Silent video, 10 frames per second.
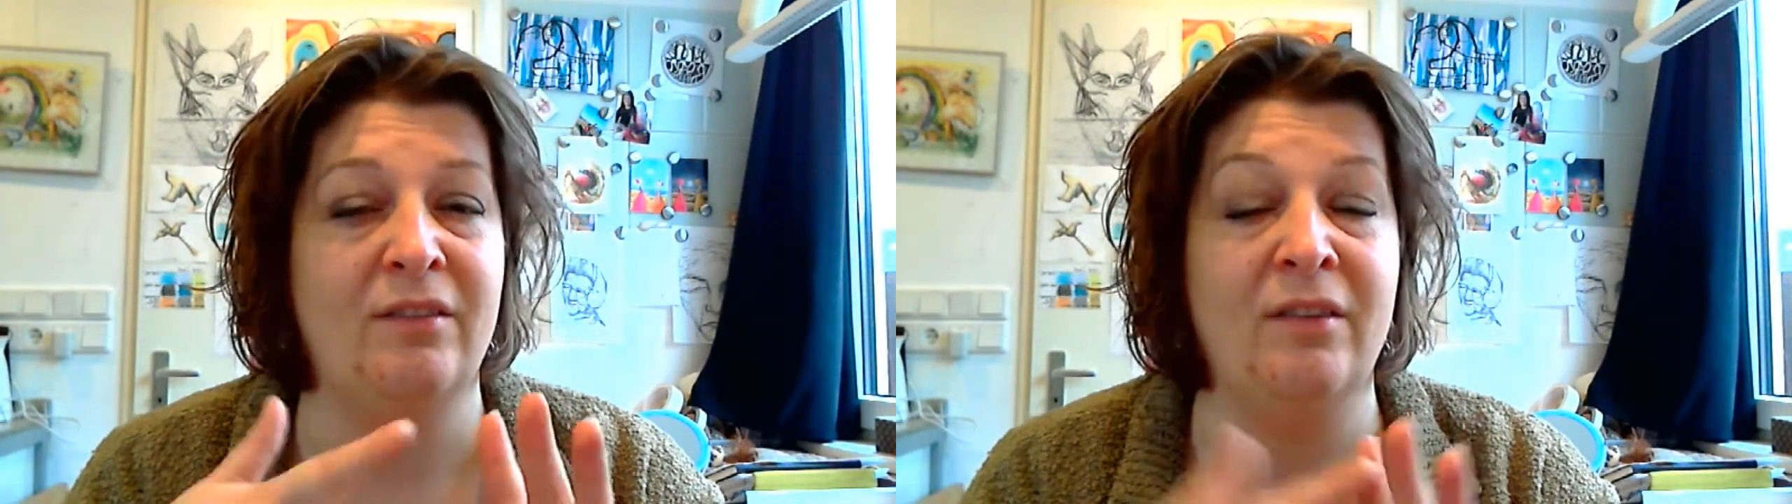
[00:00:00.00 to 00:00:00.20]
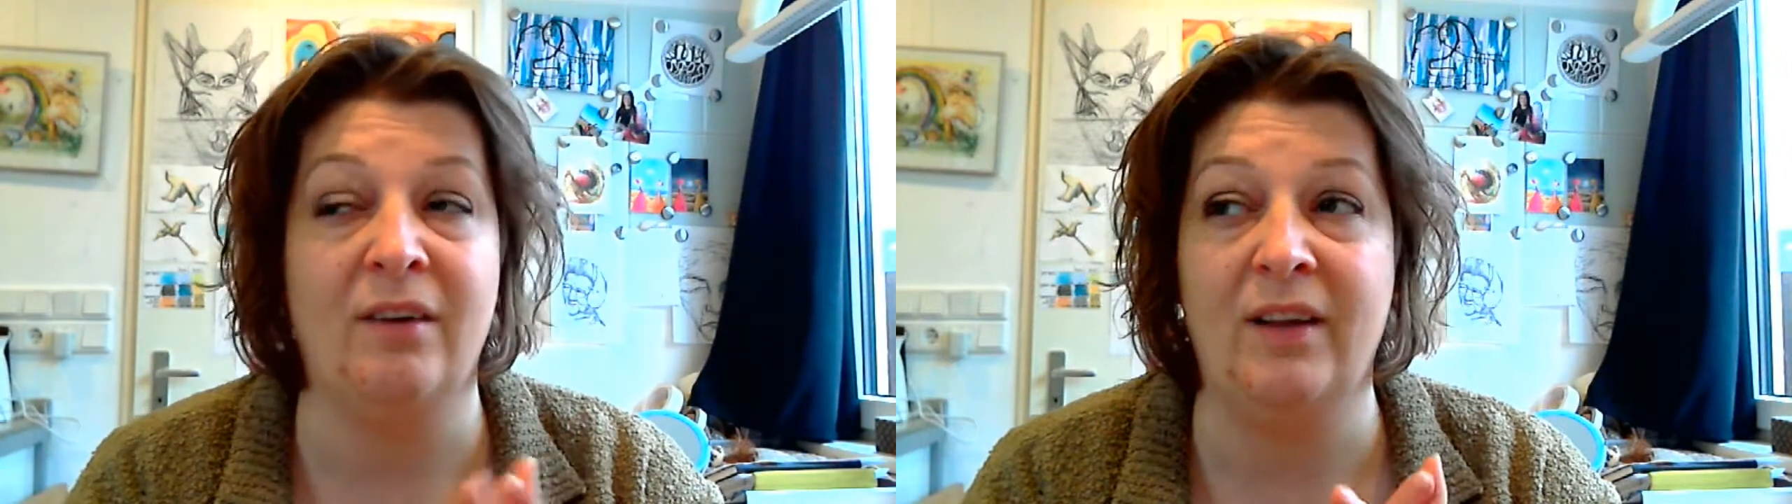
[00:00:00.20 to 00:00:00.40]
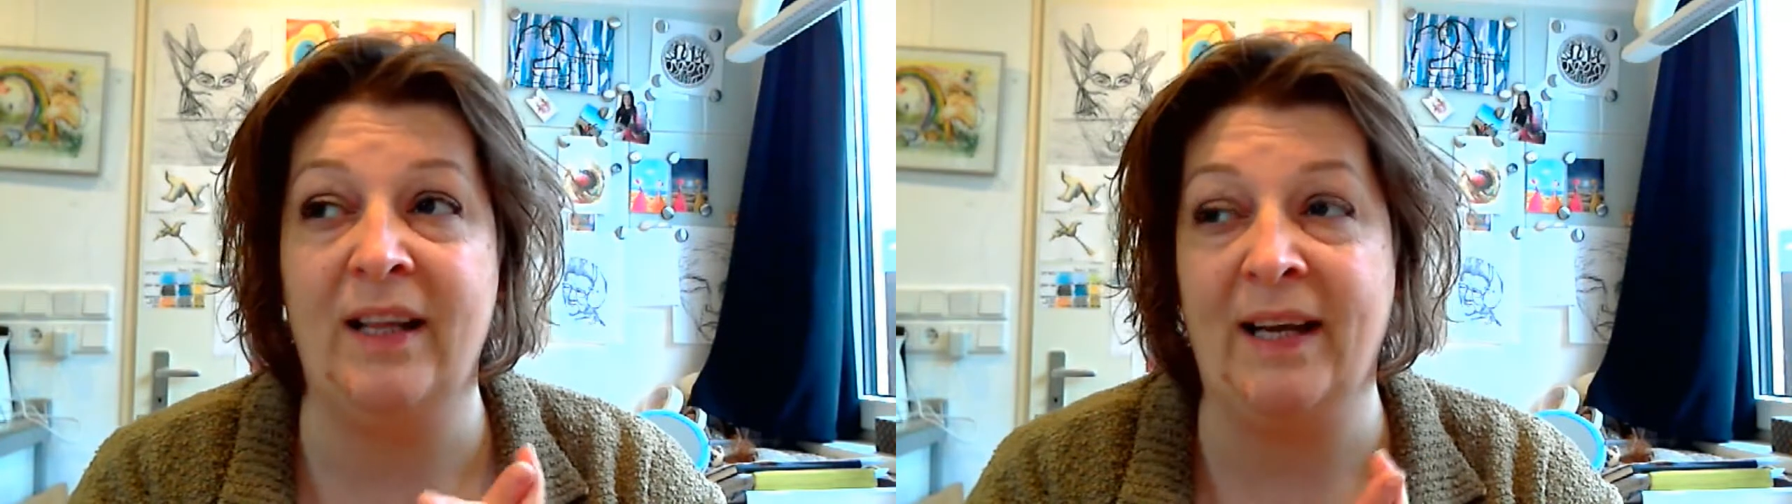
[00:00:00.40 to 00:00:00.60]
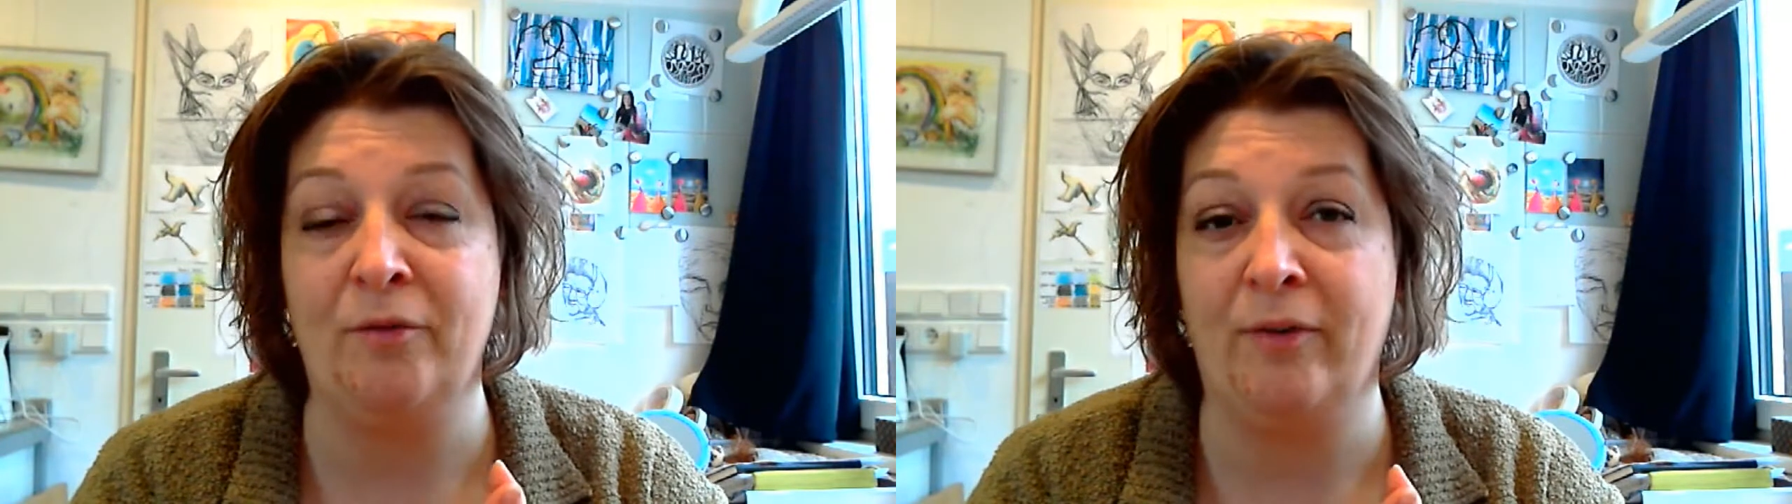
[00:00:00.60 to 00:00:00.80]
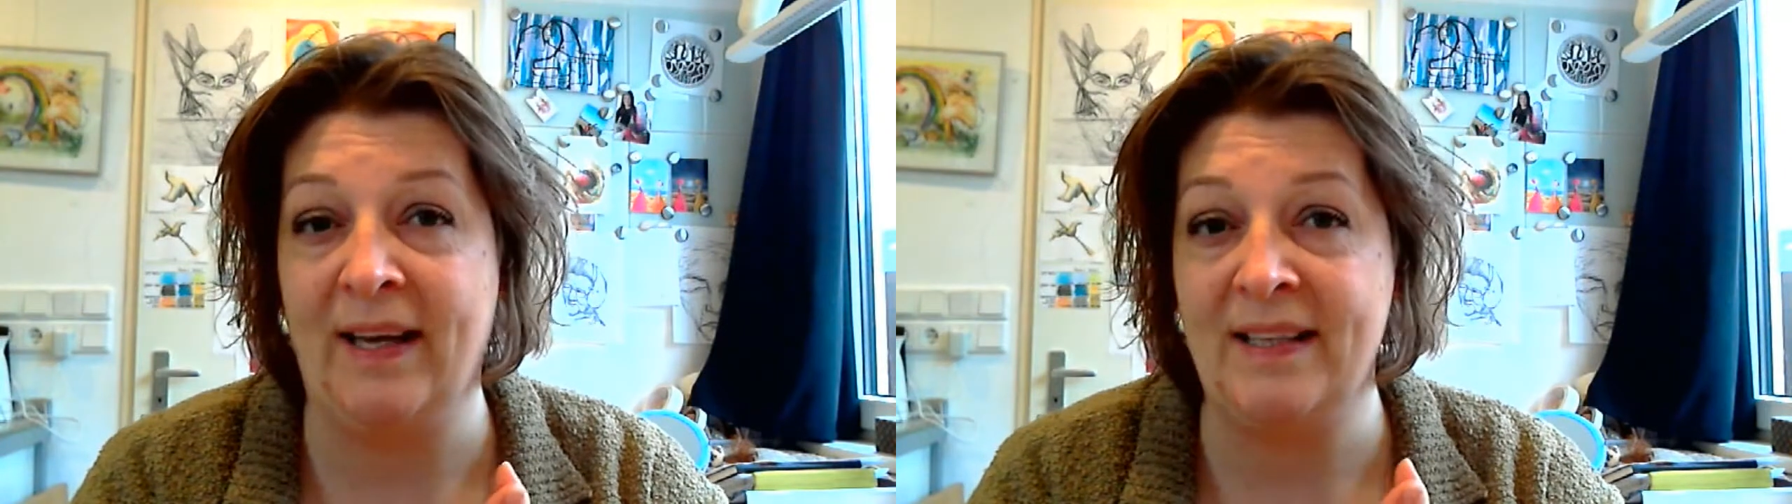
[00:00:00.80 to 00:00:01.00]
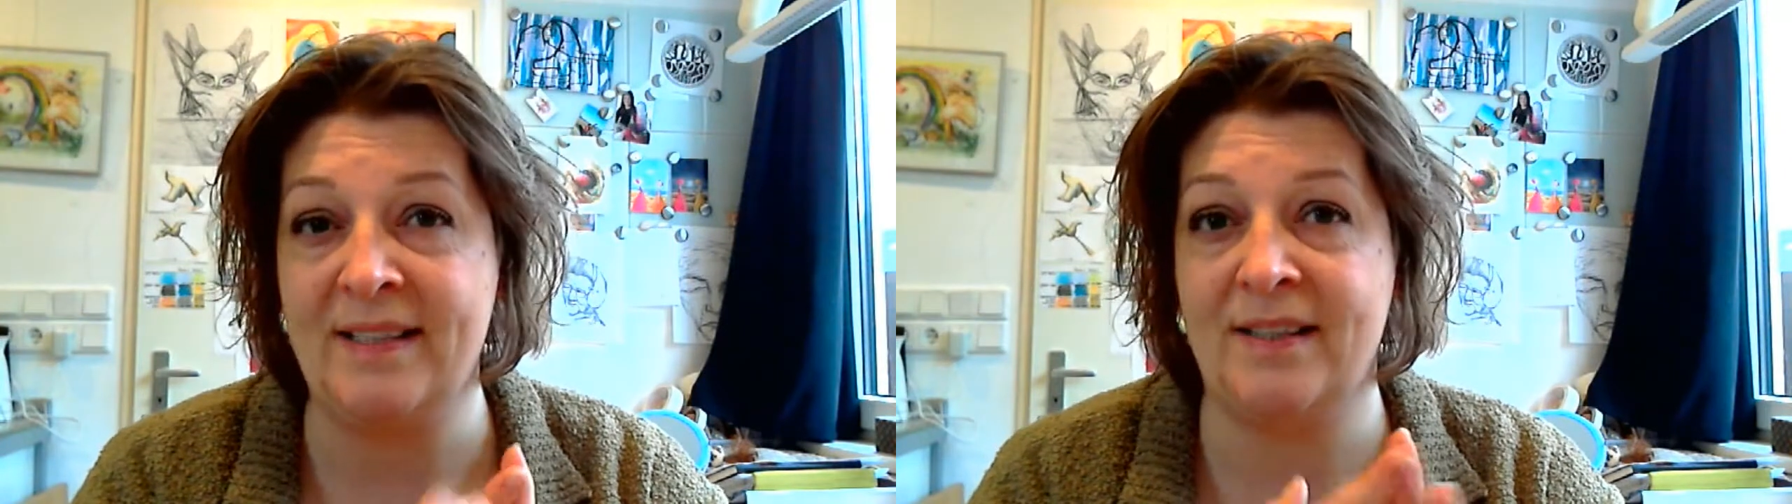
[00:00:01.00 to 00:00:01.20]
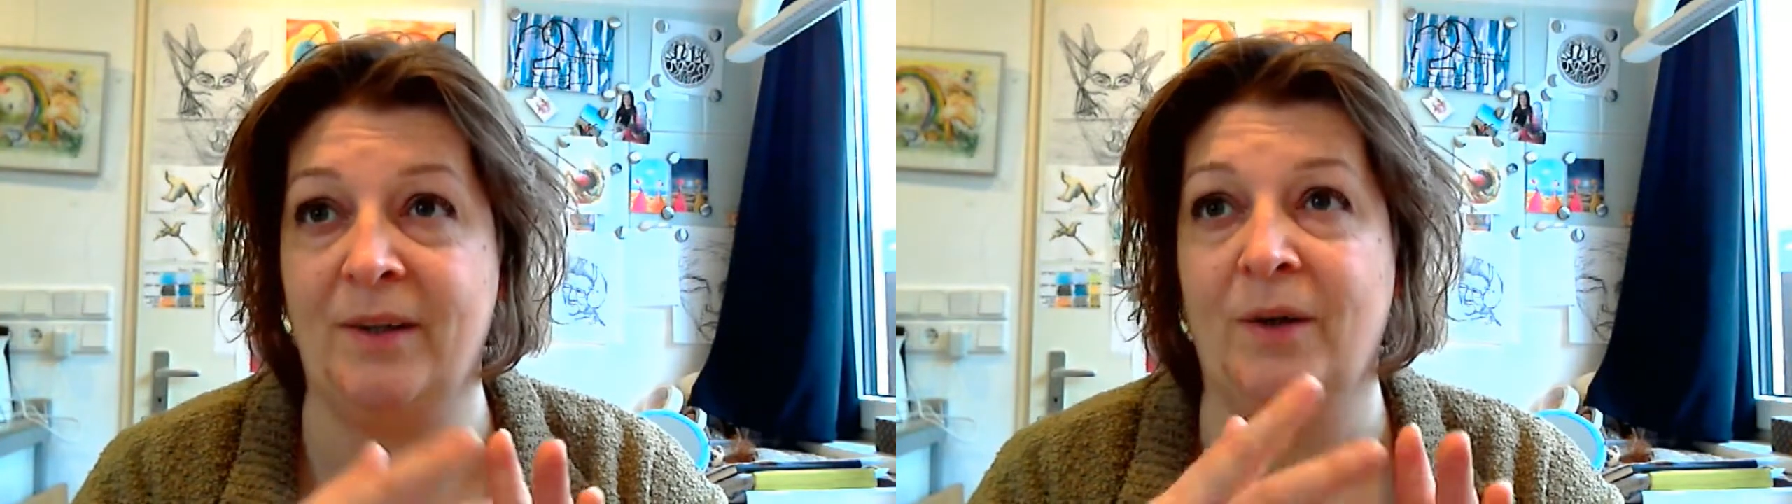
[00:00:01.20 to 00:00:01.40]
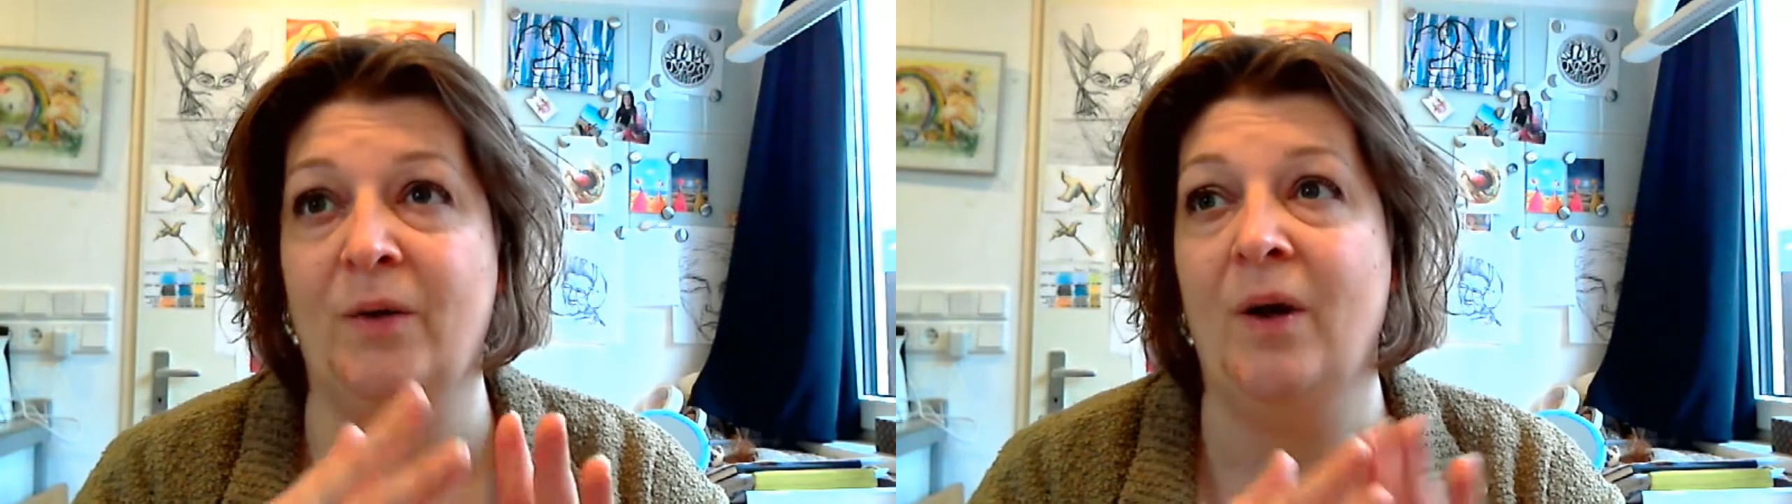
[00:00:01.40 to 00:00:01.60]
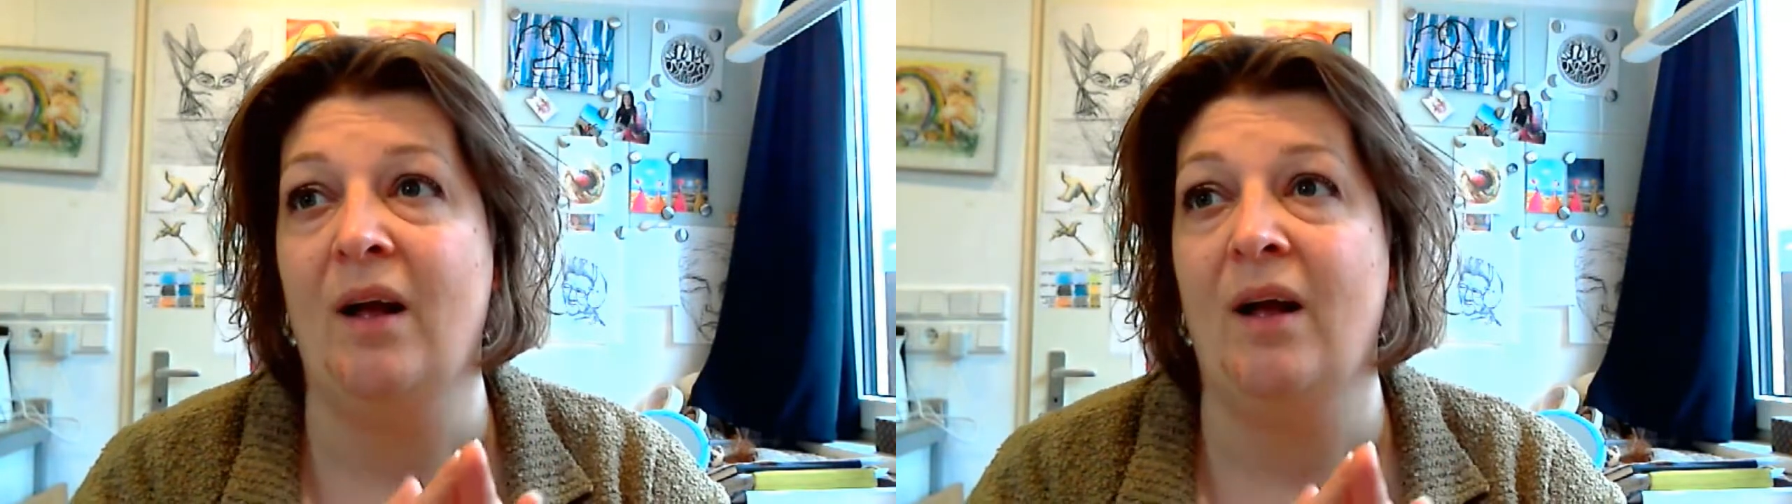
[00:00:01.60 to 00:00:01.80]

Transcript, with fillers: not light fast, so